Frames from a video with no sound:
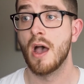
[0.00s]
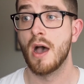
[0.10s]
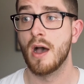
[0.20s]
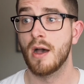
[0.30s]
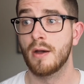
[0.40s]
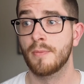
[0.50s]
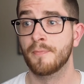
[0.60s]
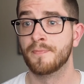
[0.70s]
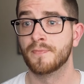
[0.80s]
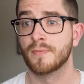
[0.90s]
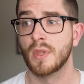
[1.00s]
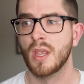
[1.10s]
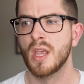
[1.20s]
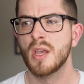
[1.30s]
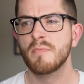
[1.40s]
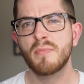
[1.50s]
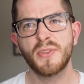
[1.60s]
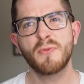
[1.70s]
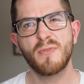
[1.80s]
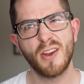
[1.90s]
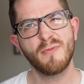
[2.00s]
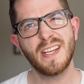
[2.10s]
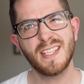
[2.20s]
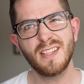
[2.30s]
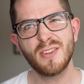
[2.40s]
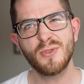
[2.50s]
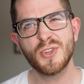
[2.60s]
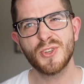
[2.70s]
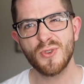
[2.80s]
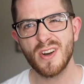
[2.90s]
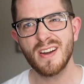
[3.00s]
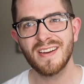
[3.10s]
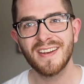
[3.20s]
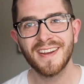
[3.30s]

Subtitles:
But the runway's a little short.